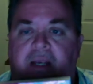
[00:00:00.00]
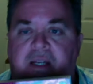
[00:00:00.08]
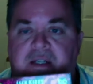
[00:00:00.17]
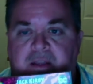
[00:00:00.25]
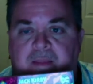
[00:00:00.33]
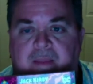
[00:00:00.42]

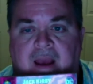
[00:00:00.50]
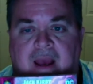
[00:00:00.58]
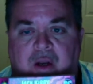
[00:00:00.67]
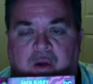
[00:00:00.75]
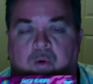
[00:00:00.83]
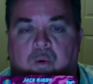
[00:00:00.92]
is the
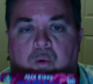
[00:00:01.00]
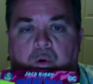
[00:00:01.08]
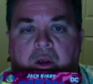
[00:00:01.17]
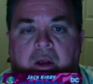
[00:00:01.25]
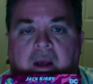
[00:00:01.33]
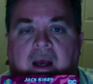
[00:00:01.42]
man who
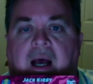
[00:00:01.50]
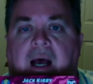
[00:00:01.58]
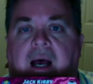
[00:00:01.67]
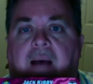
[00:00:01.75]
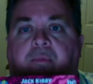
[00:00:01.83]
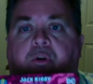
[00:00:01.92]

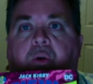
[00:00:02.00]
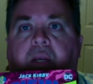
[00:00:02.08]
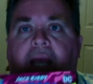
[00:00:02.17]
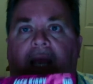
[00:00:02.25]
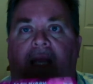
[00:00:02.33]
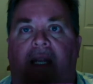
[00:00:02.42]

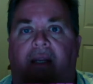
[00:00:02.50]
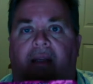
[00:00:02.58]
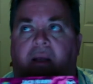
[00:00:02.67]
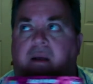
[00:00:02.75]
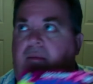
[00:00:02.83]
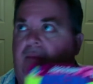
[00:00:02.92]
created
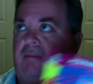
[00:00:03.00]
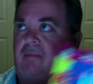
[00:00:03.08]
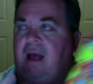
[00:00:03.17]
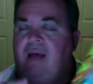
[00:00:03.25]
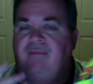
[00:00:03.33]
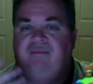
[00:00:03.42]

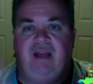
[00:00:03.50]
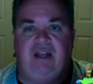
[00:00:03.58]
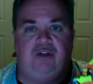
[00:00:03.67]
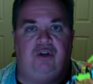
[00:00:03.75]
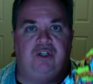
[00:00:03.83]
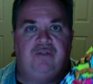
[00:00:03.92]

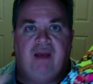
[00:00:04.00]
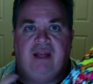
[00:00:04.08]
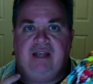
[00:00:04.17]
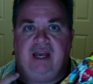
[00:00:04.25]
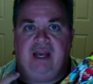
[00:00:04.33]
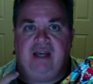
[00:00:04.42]
Avengers,
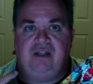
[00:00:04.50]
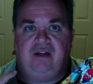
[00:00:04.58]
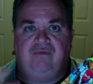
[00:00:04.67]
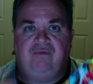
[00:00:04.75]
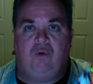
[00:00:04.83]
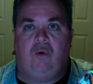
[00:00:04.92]
Fantastic
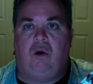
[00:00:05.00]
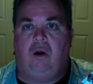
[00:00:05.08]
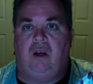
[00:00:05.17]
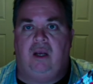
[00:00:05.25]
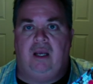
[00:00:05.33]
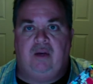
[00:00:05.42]

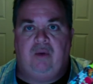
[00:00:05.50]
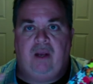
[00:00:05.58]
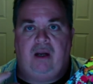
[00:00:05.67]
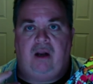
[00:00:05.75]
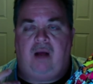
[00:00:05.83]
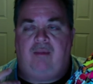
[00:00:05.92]
Four,
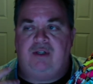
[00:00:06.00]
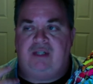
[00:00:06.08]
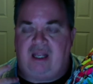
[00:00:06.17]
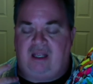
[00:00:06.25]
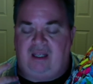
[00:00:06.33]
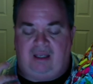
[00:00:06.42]
created almost...
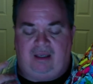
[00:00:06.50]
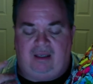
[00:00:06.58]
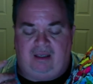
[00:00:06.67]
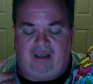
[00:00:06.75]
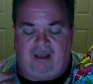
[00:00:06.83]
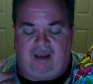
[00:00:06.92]

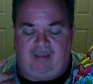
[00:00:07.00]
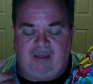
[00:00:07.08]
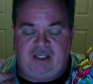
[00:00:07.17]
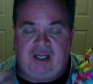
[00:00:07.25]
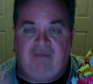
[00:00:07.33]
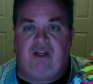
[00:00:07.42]
I mean,
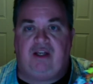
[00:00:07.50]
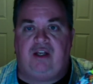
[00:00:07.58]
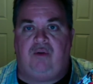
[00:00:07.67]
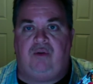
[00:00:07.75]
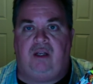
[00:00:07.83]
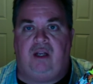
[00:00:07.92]
Steve
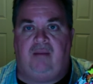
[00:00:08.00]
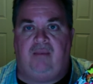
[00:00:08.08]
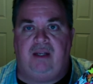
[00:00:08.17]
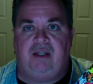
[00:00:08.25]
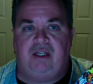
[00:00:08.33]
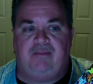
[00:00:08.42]
Ditko did
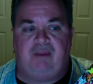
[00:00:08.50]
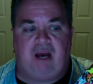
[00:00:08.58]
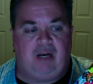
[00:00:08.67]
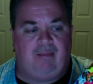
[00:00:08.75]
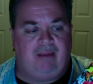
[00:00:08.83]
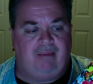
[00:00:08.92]
Amazing
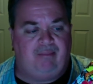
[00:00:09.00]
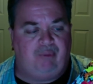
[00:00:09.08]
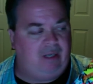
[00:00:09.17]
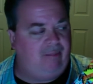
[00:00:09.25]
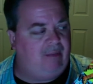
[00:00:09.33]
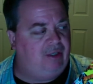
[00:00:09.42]
Spider-Man, but
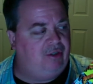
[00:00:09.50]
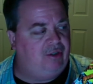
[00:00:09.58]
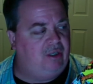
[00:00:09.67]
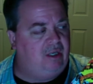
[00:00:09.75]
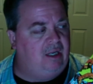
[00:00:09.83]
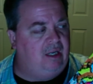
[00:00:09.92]
pretty much...
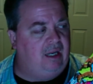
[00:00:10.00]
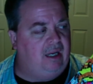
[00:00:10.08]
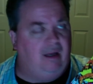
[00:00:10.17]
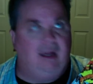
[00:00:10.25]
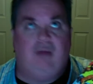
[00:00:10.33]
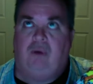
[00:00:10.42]

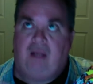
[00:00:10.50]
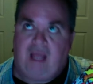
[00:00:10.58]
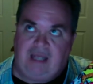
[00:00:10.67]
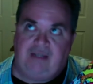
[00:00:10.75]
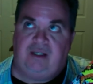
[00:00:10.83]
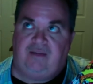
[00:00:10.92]

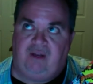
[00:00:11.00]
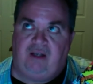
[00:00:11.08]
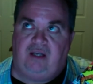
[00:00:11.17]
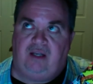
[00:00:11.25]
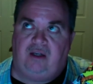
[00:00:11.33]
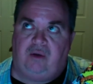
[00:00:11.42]
and Steve
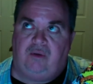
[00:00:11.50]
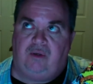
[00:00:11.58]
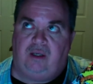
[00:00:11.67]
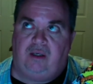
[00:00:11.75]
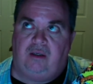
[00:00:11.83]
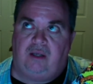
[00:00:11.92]
Ditko
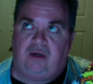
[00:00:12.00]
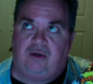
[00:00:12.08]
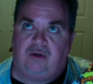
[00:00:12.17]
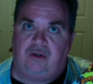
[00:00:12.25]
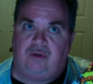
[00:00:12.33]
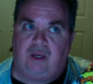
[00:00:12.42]
did
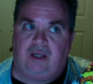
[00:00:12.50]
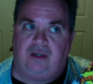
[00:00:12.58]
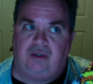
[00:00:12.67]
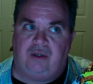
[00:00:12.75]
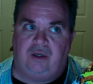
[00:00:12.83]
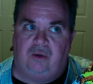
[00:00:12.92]
Doctor Strange
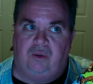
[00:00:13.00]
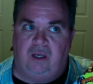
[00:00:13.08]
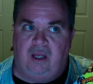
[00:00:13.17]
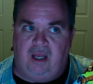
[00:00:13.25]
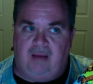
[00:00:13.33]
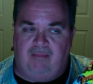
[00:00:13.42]
too.
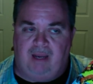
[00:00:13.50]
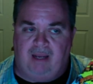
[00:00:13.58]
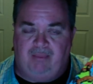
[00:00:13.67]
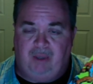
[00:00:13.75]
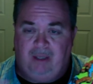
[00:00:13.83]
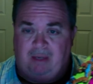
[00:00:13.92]
But
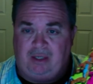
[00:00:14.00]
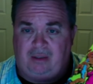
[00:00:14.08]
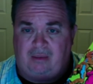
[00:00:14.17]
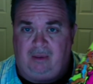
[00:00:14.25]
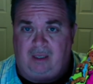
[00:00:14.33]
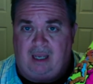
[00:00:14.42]
pretty much
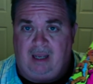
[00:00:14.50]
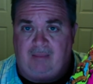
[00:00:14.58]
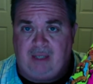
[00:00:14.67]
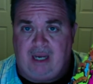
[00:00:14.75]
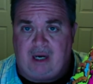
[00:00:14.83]
Jack